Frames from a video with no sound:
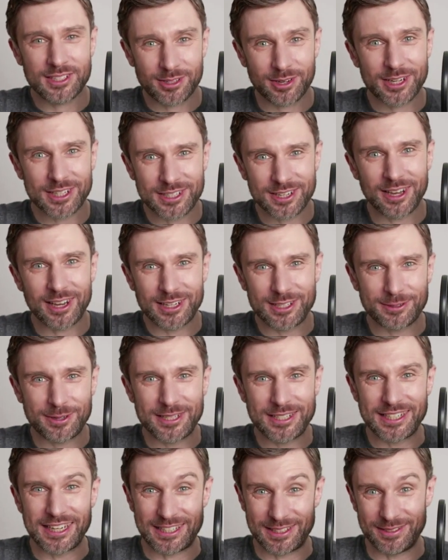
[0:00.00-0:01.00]
And so I started
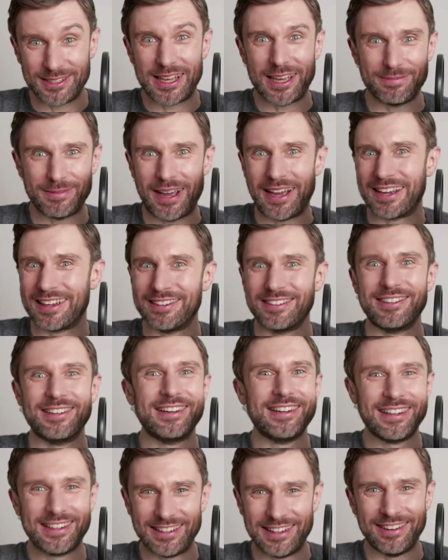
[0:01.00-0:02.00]
tweeting at him to get back,
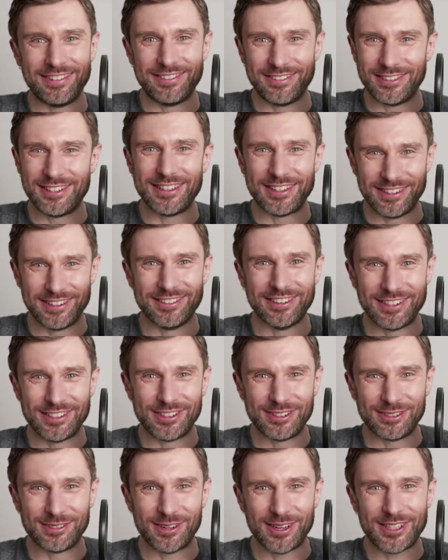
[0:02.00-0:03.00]
you know, to your
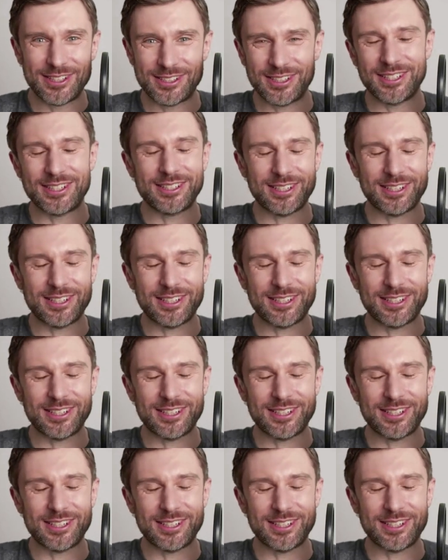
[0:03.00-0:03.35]
original question.